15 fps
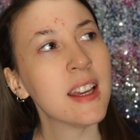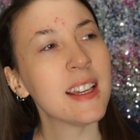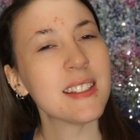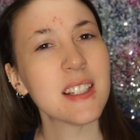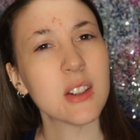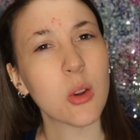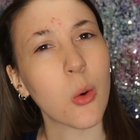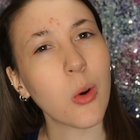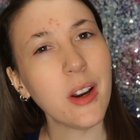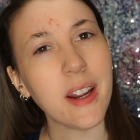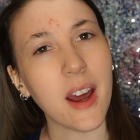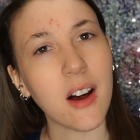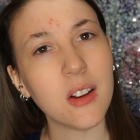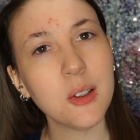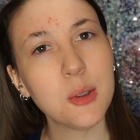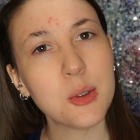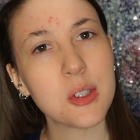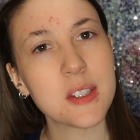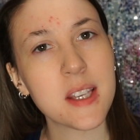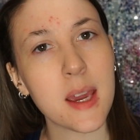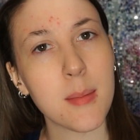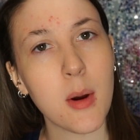is it L'Oreal who
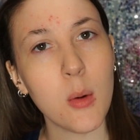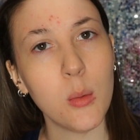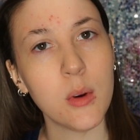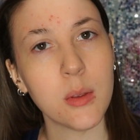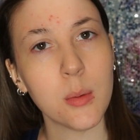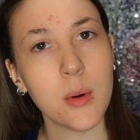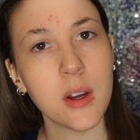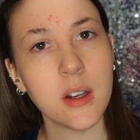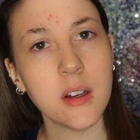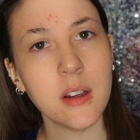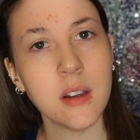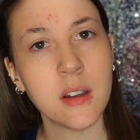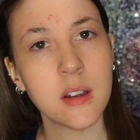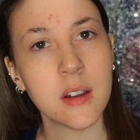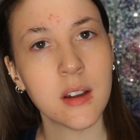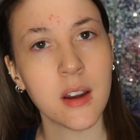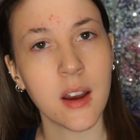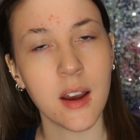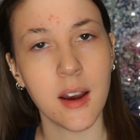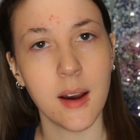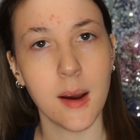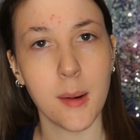just came out with one?
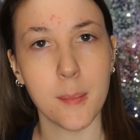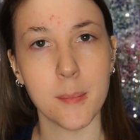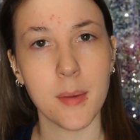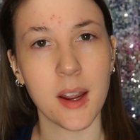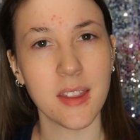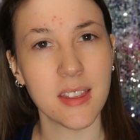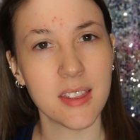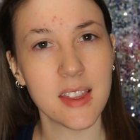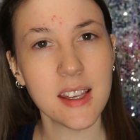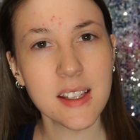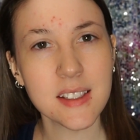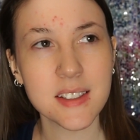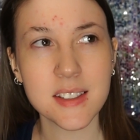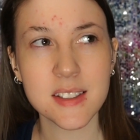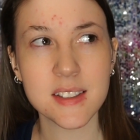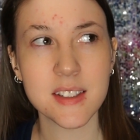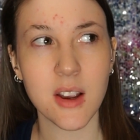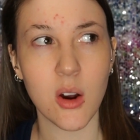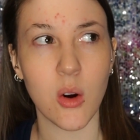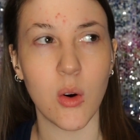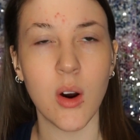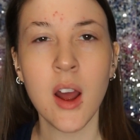I think
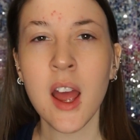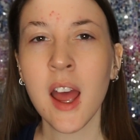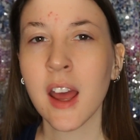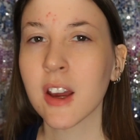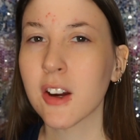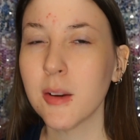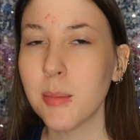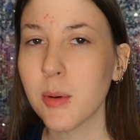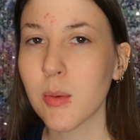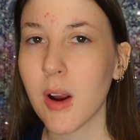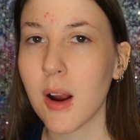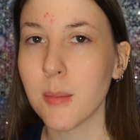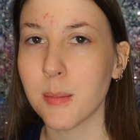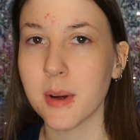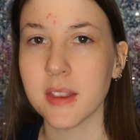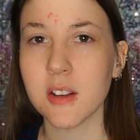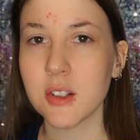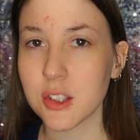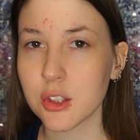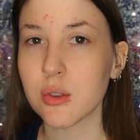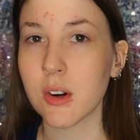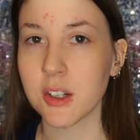so. Could be wrong, but
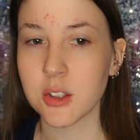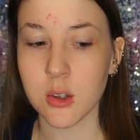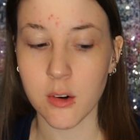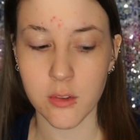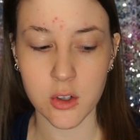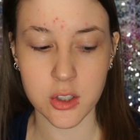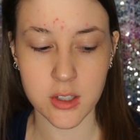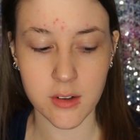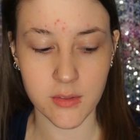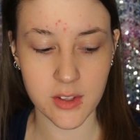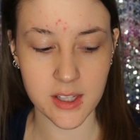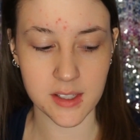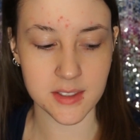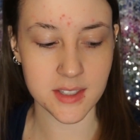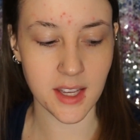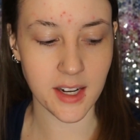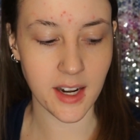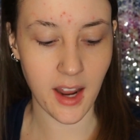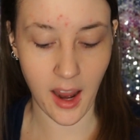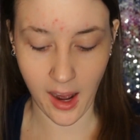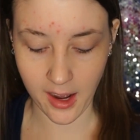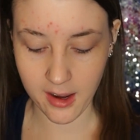there's a drugstore version of this and
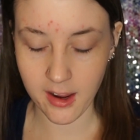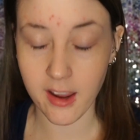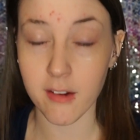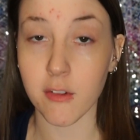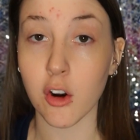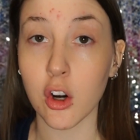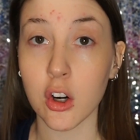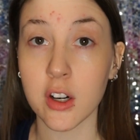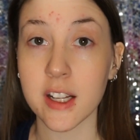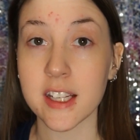I have heard